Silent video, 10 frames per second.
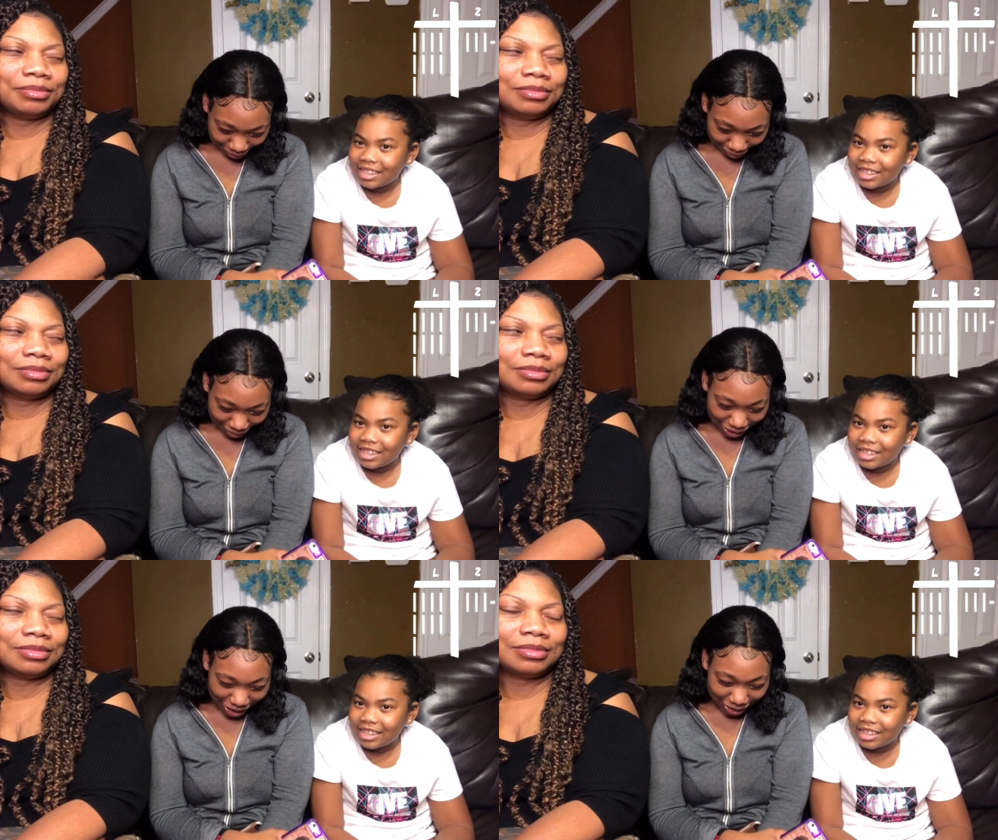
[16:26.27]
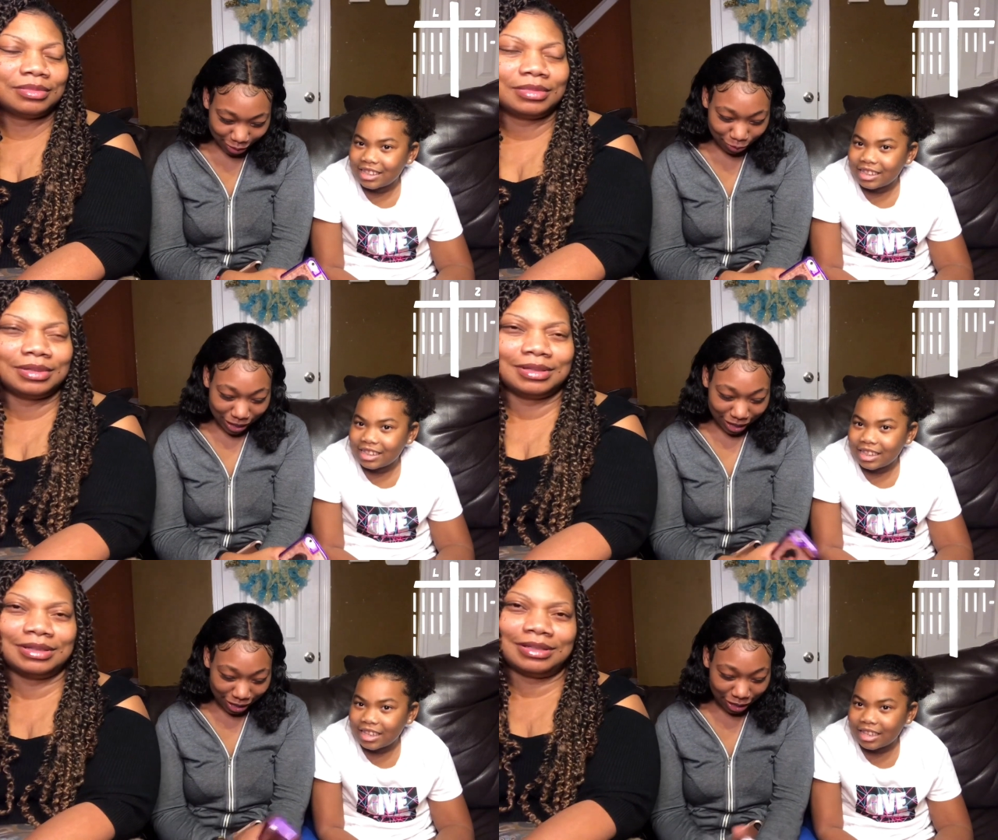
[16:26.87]
Speaker 1: Yeah, that's too
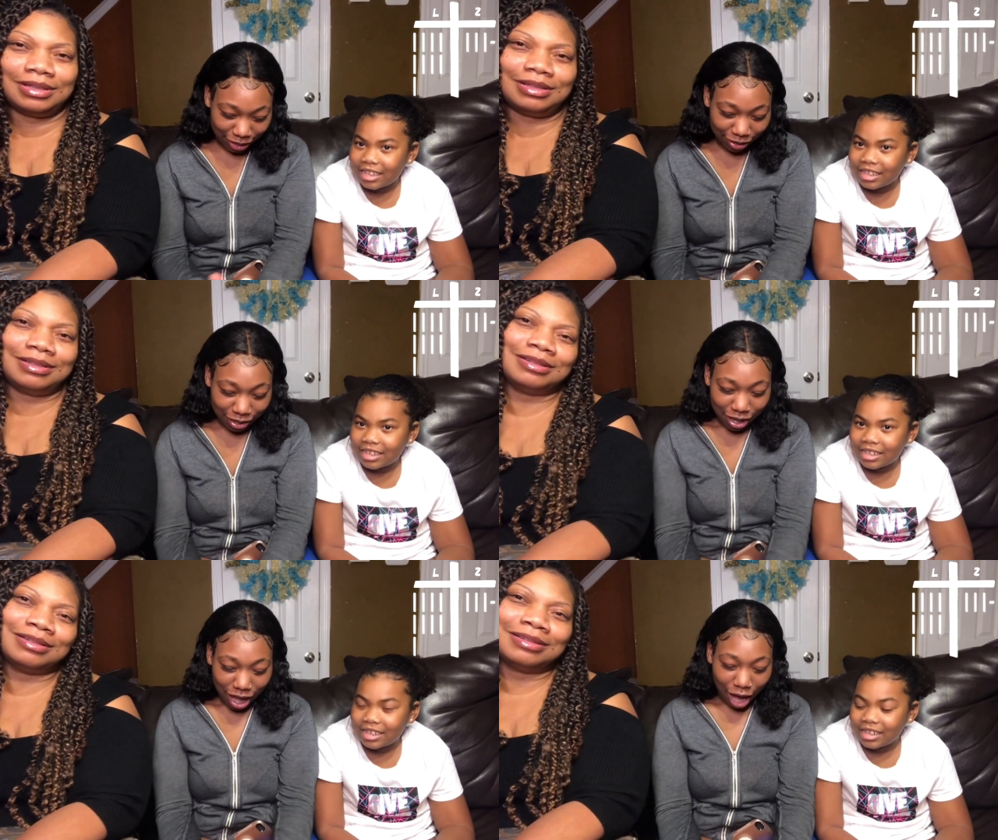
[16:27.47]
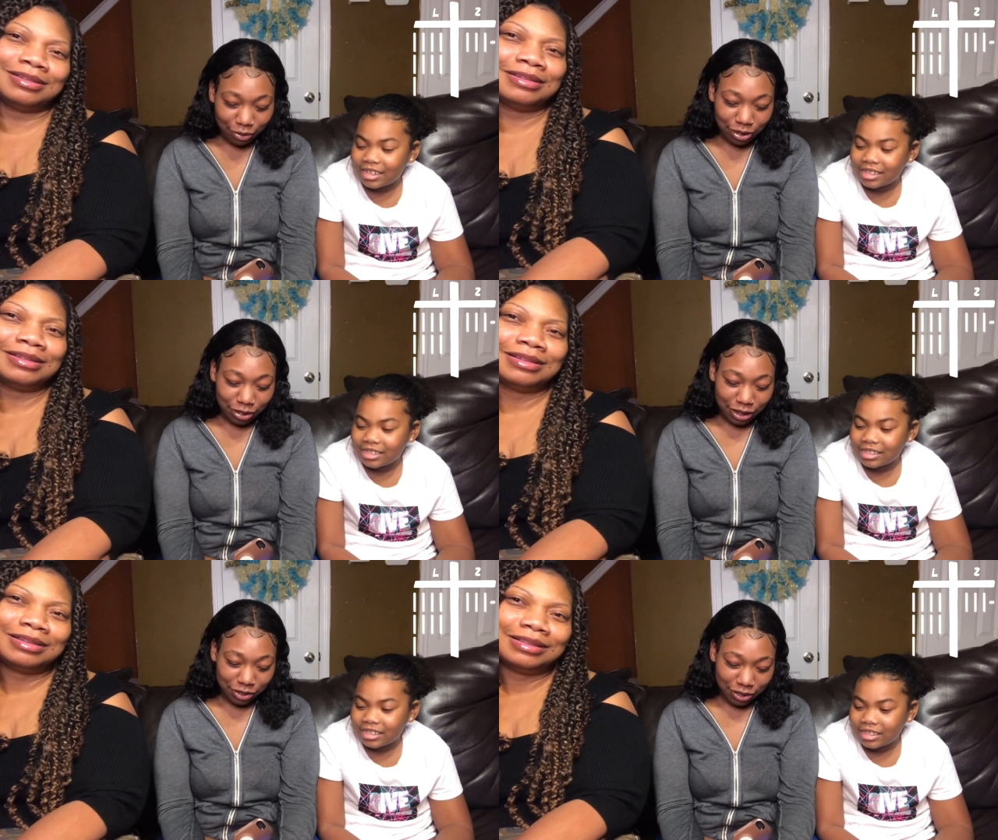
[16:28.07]
bad. I was
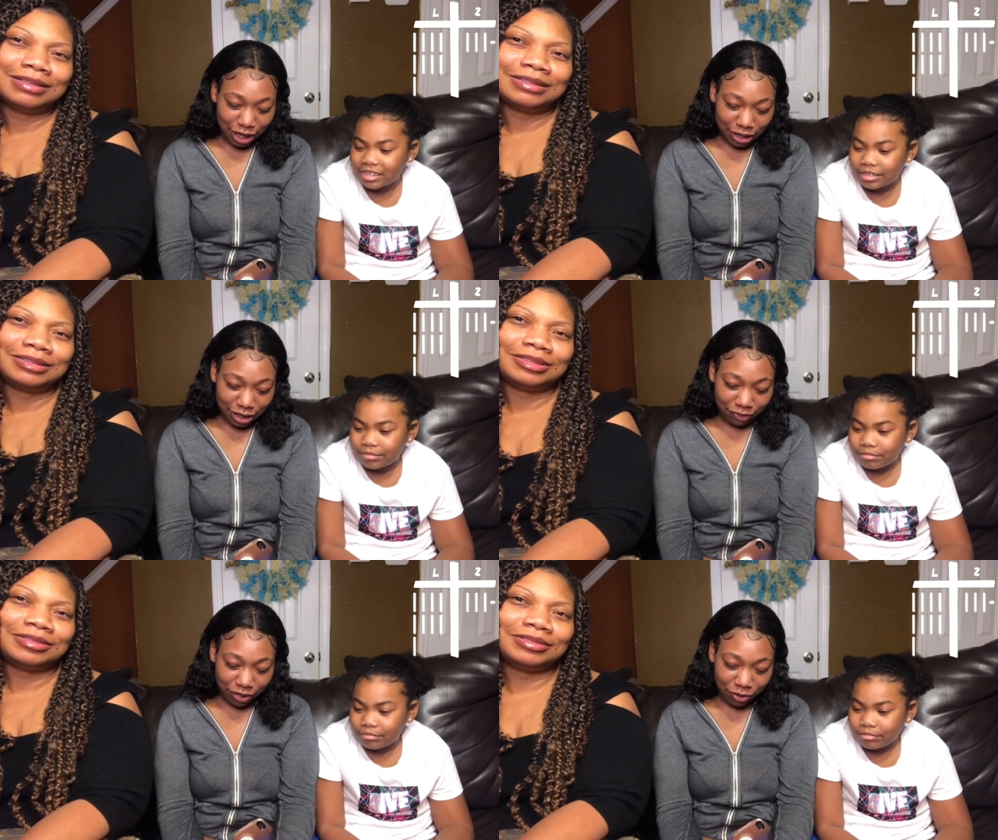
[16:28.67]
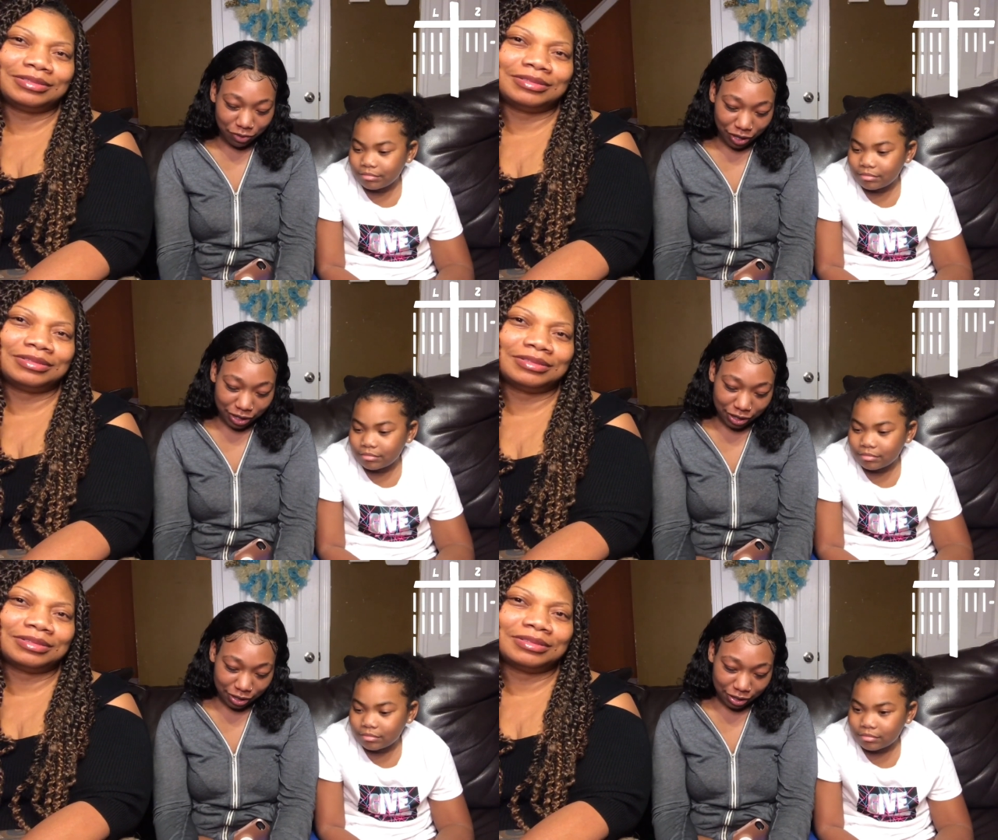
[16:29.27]
gonna let you say Steven
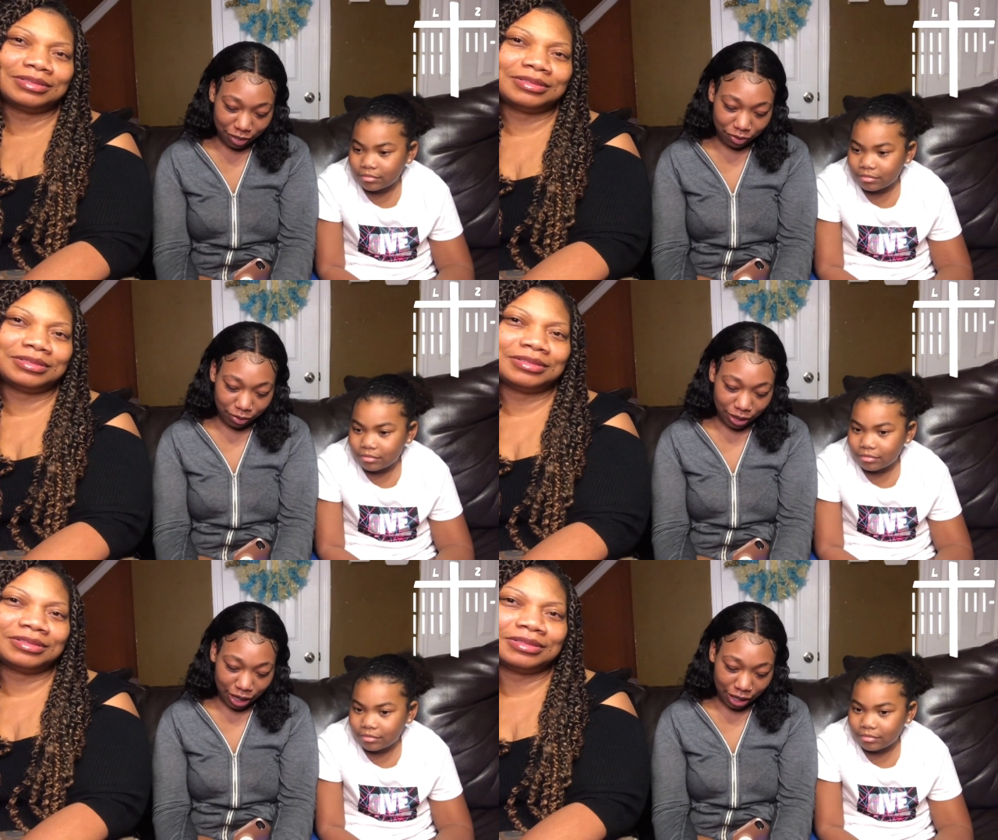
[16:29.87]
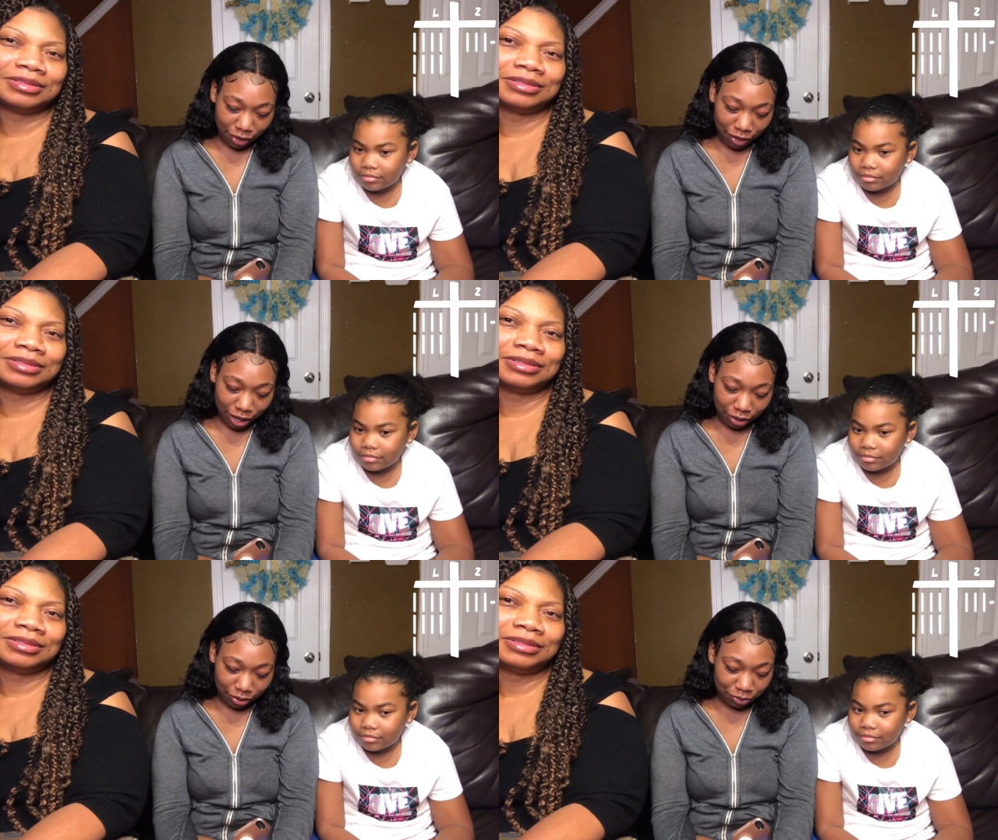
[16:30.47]
Universe if you would have got that
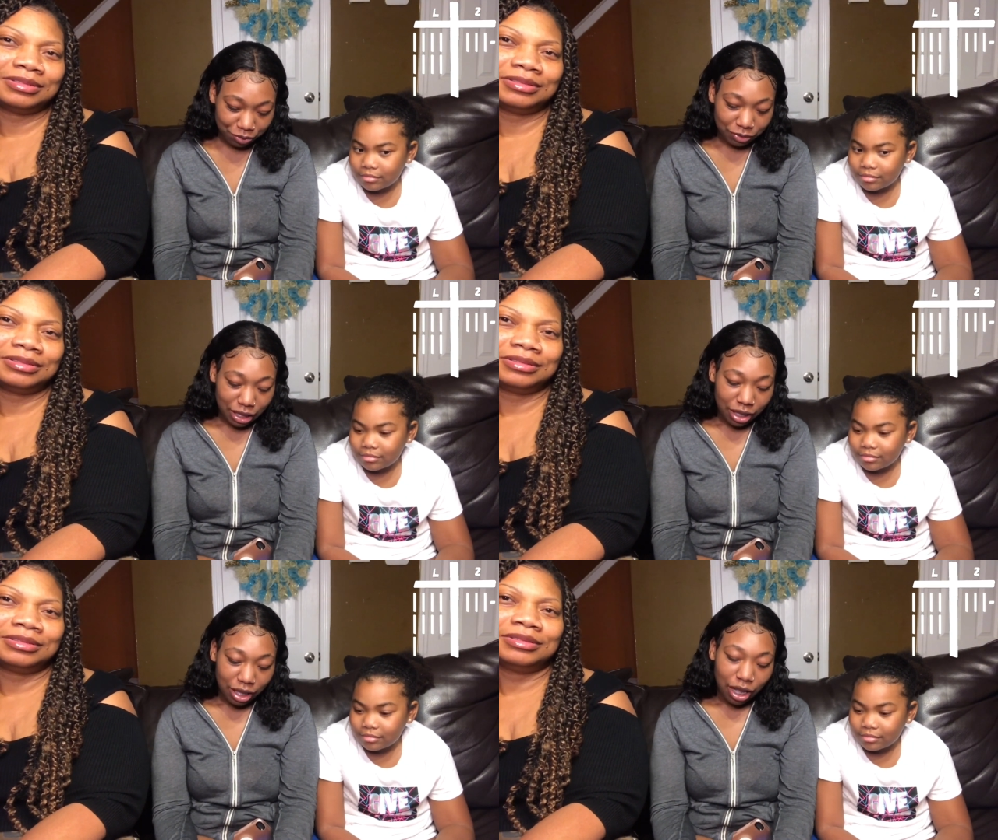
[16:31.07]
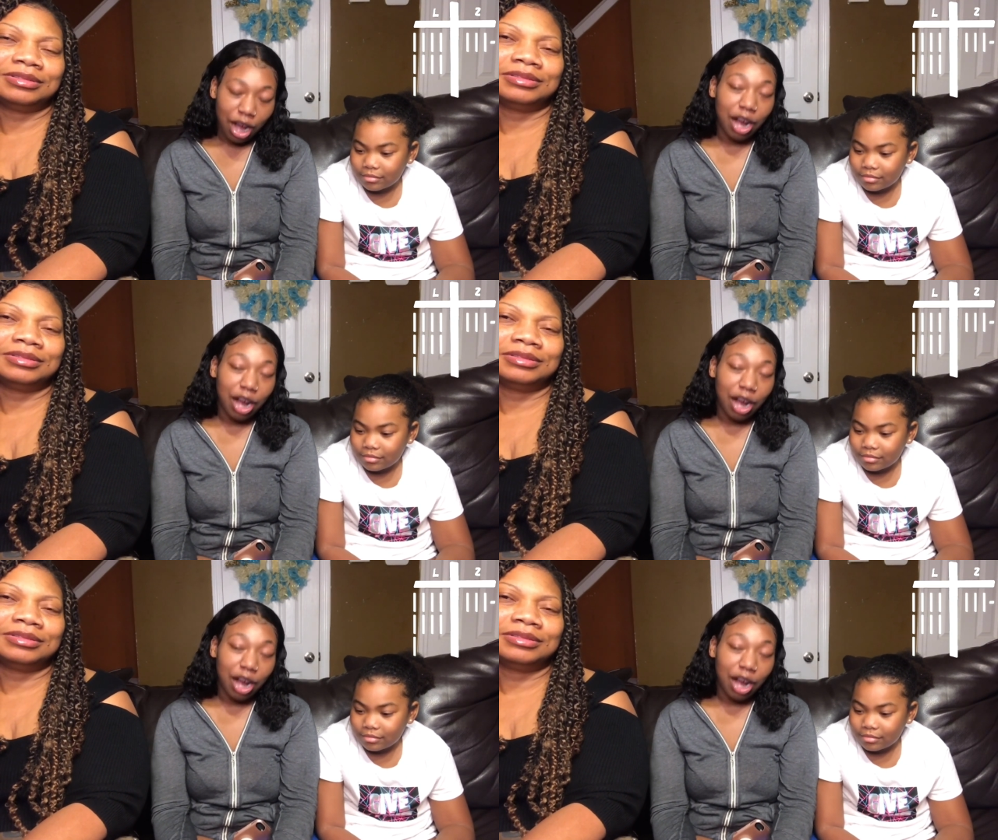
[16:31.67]
right. All